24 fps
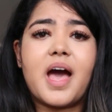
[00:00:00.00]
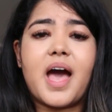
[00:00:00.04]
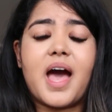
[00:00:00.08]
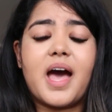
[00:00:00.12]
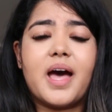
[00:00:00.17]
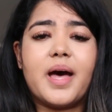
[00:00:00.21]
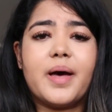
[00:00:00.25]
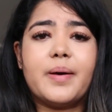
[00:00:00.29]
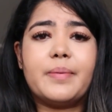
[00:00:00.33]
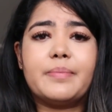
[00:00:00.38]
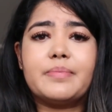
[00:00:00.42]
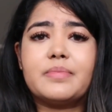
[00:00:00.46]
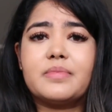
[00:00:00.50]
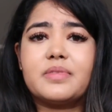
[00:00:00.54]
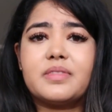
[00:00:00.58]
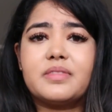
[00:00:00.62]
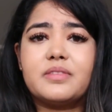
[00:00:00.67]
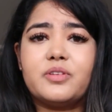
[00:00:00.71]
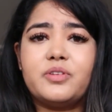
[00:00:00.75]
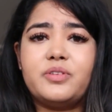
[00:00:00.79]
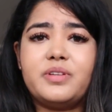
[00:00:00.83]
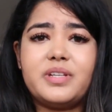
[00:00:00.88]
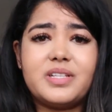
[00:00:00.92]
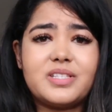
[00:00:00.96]

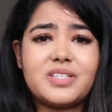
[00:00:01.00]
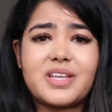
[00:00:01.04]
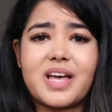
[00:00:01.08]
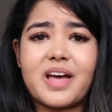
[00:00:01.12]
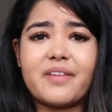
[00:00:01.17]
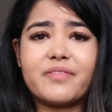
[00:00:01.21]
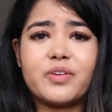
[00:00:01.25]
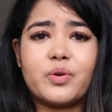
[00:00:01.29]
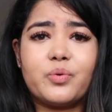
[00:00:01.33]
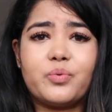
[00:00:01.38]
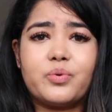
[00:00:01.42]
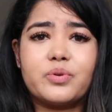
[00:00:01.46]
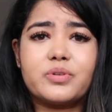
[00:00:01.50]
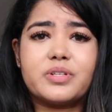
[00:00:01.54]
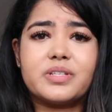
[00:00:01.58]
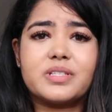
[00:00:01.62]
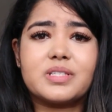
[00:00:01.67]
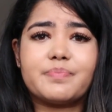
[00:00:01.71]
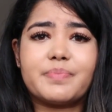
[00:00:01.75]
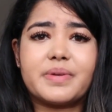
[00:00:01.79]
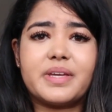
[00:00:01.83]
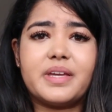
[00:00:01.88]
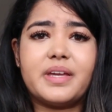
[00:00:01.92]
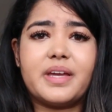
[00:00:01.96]
You need to have your
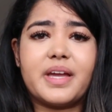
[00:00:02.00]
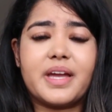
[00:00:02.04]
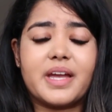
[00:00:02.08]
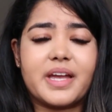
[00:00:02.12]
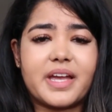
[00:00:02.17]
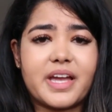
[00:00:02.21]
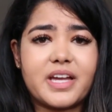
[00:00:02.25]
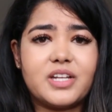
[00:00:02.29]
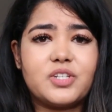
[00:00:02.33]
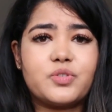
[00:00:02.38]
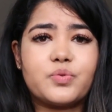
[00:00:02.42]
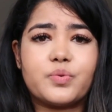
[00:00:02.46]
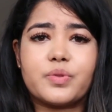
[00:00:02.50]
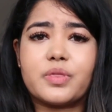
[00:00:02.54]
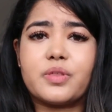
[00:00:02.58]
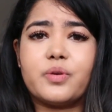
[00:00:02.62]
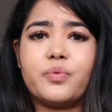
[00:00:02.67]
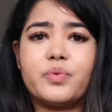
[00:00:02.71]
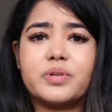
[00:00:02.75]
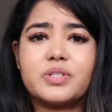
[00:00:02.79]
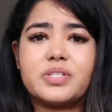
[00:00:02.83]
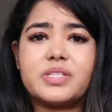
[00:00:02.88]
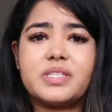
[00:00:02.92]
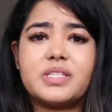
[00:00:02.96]
audience be engaged with you,
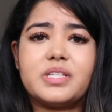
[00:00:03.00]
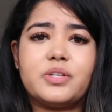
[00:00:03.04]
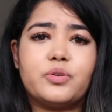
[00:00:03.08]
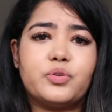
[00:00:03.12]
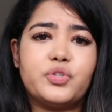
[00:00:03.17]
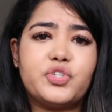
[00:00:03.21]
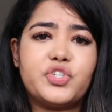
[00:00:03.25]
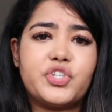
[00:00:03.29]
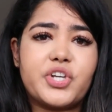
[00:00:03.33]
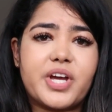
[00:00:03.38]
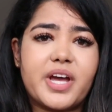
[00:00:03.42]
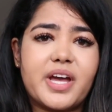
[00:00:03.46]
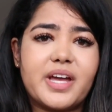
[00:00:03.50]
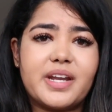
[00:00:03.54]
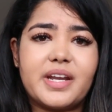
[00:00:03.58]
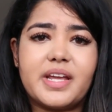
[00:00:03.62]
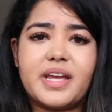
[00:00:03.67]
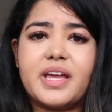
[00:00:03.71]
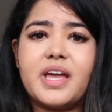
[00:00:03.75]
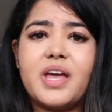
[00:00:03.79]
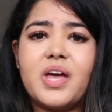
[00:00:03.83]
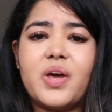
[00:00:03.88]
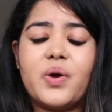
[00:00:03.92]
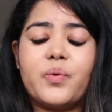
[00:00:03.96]
want to see your
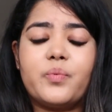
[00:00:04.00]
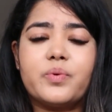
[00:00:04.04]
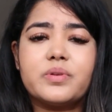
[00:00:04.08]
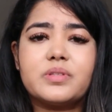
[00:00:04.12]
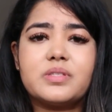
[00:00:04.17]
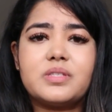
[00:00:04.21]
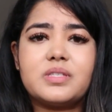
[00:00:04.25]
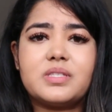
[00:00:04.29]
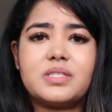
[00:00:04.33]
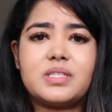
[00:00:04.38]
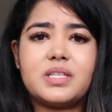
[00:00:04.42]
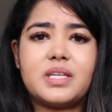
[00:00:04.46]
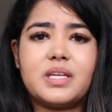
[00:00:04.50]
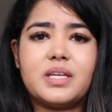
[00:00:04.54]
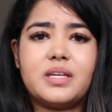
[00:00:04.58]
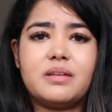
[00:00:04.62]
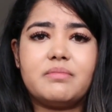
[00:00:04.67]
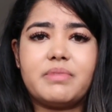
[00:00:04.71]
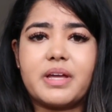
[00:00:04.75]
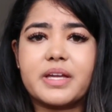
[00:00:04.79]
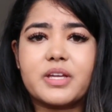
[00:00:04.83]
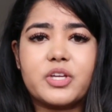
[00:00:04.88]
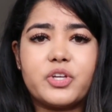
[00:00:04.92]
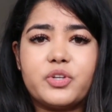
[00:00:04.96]
journey, want to
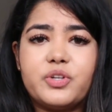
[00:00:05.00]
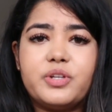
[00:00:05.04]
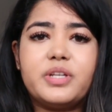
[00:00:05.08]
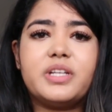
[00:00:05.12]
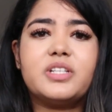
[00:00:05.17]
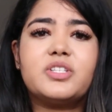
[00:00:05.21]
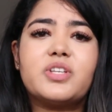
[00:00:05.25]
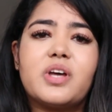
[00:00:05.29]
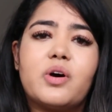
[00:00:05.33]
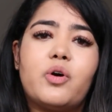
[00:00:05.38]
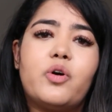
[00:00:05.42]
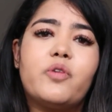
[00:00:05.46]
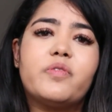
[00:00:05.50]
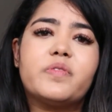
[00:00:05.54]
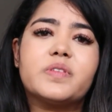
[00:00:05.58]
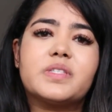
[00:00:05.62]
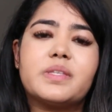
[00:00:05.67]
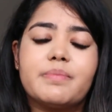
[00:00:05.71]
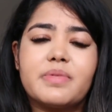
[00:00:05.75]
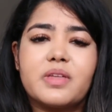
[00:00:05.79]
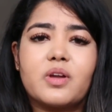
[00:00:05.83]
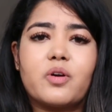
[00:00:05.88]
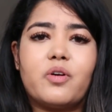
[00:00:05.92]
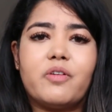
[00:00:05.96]
see, like, you need to offer
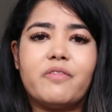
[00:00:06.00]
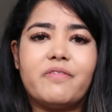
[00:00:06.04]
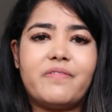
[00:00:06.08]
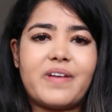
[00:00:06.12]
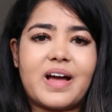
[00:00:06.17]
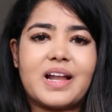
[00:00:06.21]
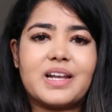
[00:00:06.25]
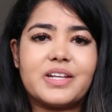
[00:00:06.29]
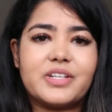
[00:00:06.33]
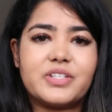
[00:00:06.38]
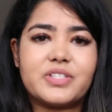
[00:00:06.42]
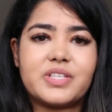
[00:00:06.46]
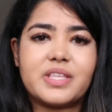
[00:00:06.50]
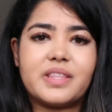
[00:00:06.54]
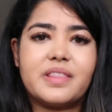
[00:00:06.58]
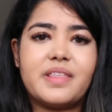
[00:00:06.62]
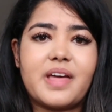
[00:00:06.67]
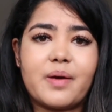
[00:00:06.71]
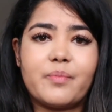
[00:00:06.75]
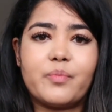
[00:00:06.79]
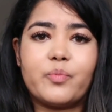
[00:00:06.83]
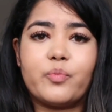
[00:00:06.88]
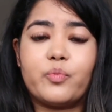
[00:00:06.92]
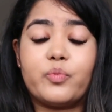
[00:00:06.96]
something of value to
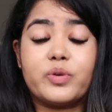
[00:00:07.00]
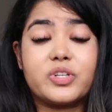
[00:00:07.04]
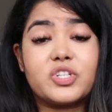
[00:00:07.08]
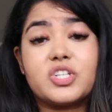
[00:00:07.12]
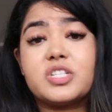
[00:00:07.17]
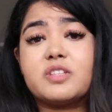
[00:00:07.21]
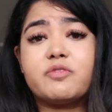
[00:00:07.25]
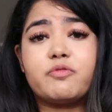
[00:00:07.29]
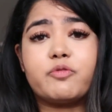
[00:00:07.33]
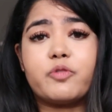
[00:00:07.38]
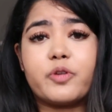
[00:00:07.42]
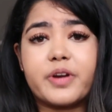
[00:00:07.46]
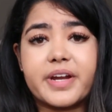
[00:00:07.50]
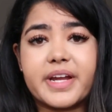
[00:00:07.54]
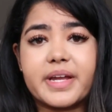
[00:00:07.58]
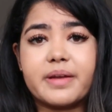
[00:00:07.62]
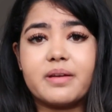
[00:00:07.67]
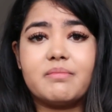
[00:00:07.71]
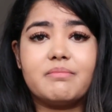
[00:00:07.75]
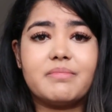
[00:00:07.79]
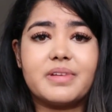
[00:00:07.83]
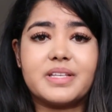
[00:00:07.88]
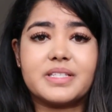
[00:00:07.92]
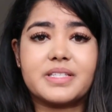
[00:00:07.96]
them, which is
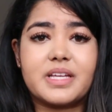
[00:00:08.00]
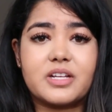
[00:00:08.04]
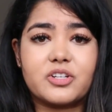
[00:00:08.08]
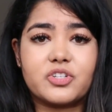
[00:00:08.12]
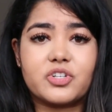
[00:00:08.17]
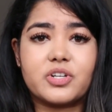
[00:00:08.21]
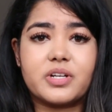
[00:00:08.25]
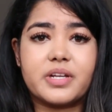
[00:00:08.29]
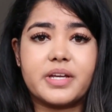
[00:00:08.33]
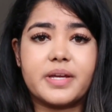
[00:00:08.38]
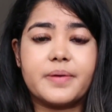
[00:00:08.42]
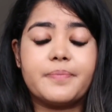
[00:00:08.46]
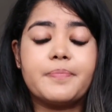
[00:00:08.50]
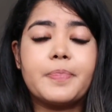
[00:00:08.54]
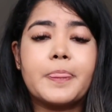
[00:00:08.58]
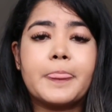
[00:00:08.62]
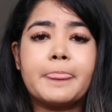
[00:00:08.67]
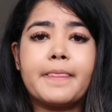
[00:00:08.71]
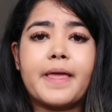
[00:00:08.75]
free, essentially.